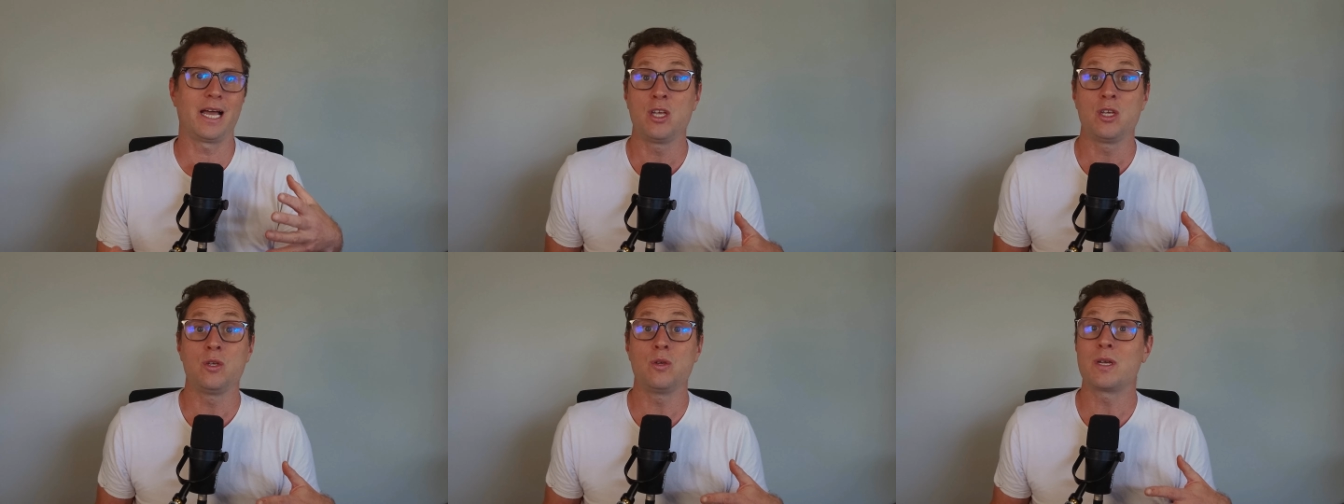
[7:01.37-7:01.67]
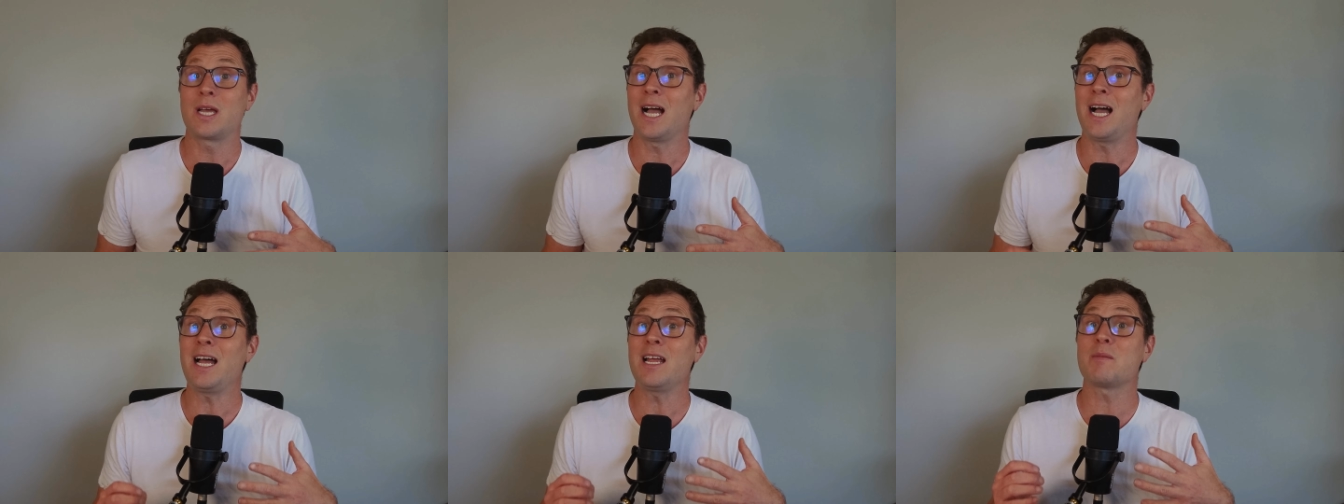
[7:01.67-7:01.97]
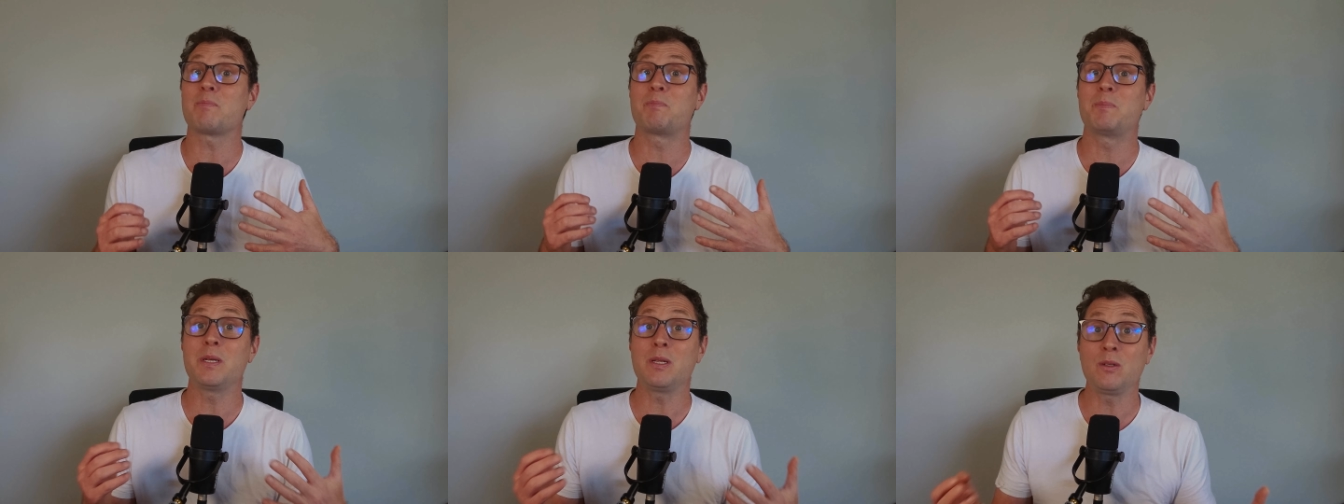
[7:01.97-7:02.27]
You
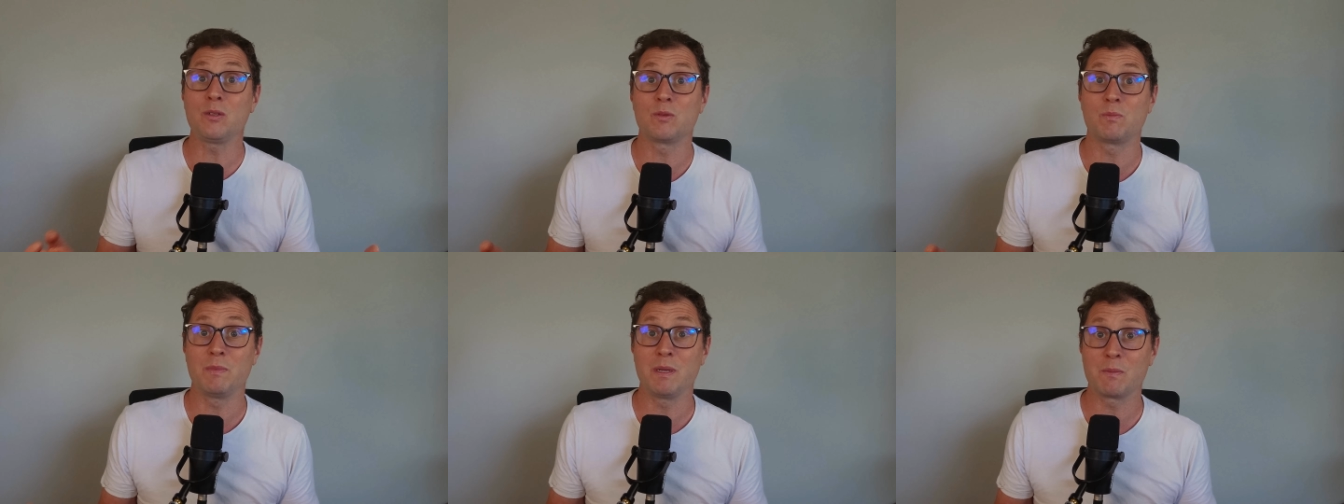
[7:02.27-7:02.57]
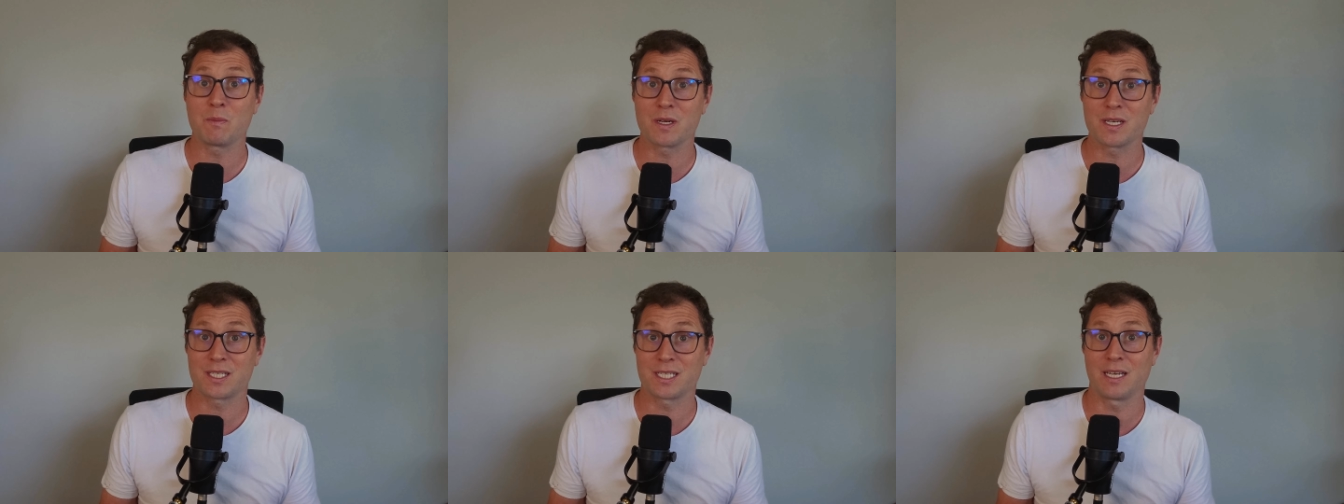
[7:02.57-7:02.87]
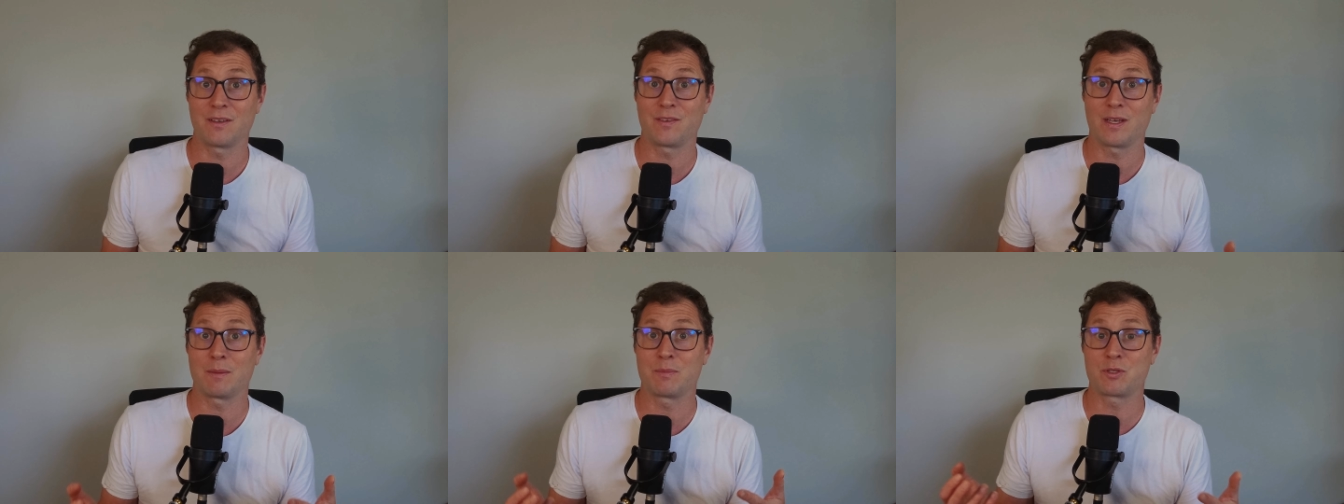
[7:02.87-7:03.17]
can't build
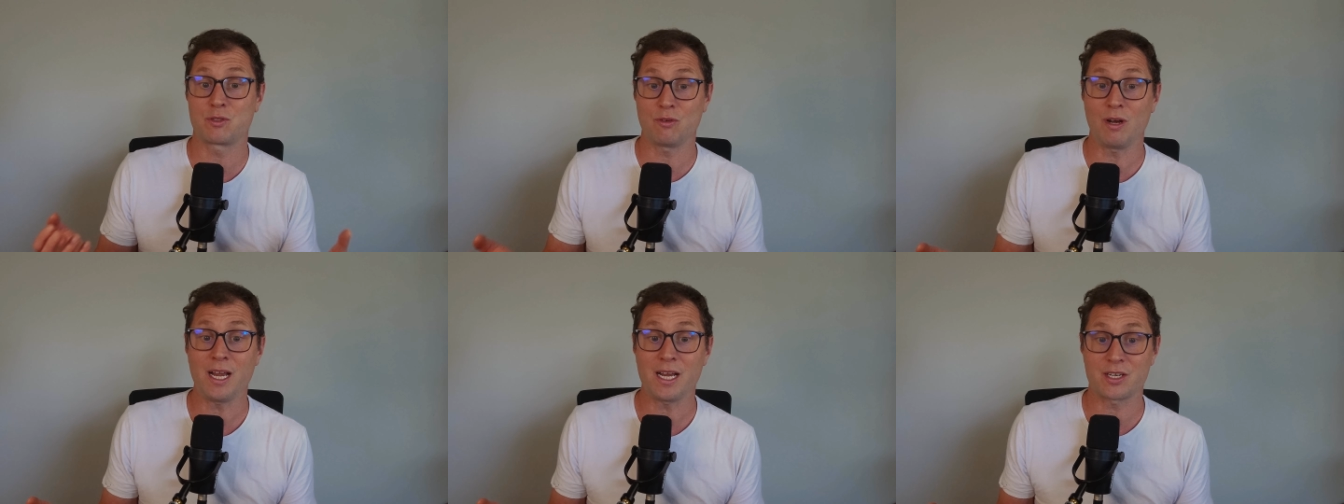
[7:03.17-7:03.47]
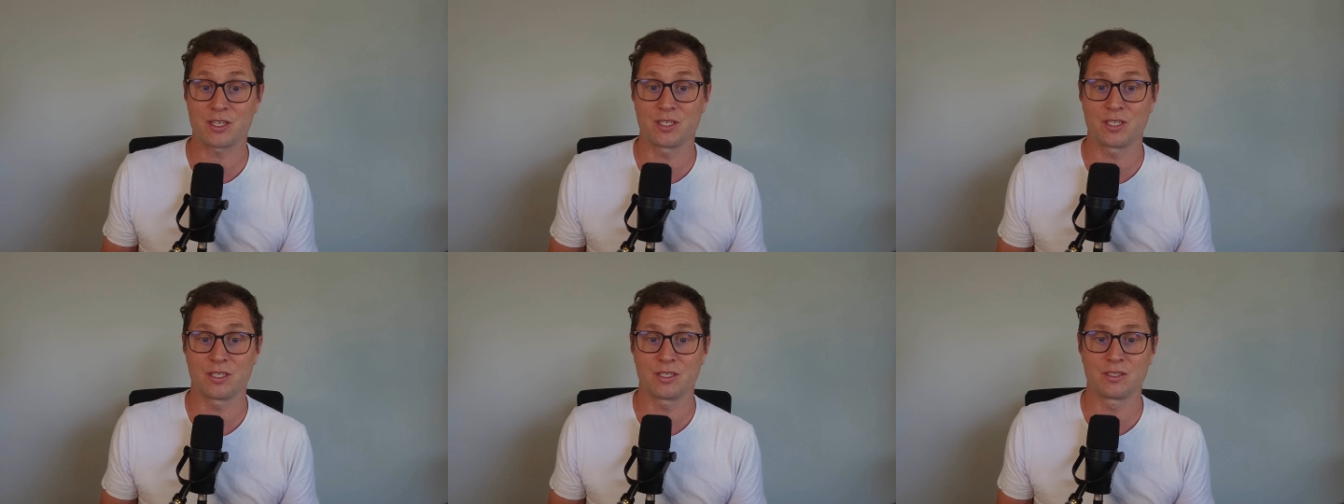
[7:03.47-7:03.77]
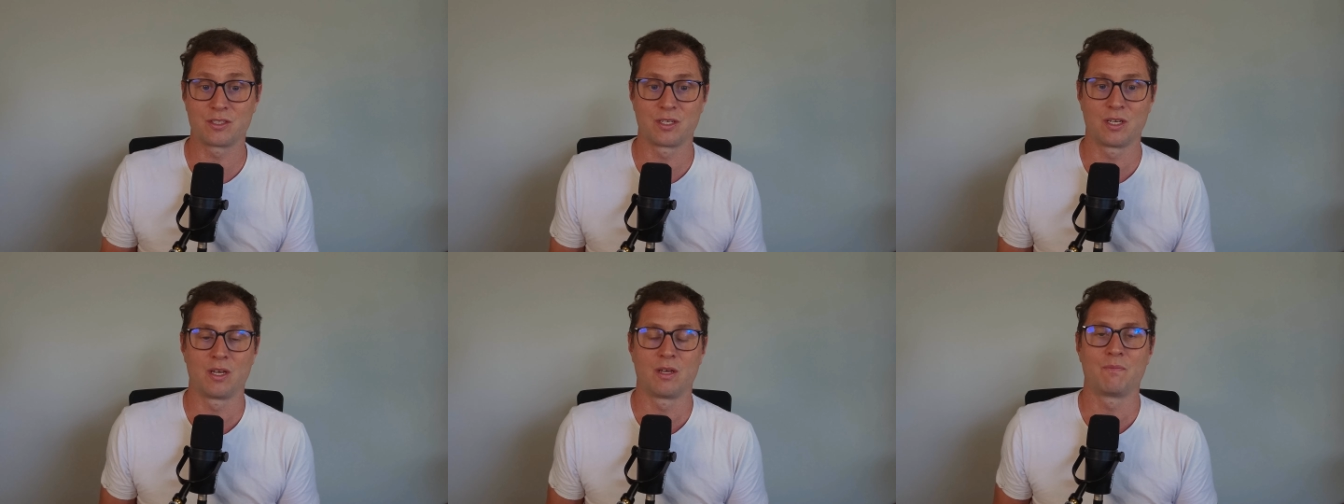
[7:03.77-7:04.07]
memory-safe abstractions,